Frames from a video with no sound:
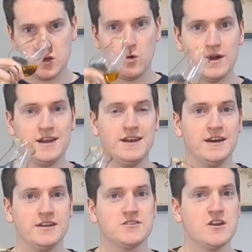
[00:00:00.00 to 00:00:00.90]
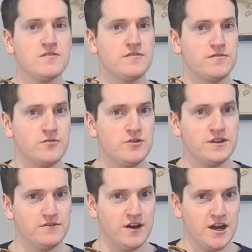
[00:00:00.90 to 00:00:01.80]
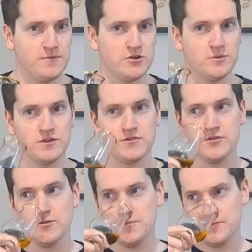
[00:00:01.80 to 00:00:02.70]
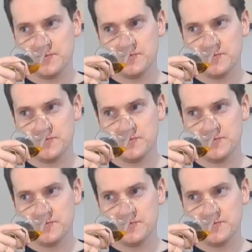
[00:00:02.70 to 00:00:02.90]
quite a nice fruity vibe coming through.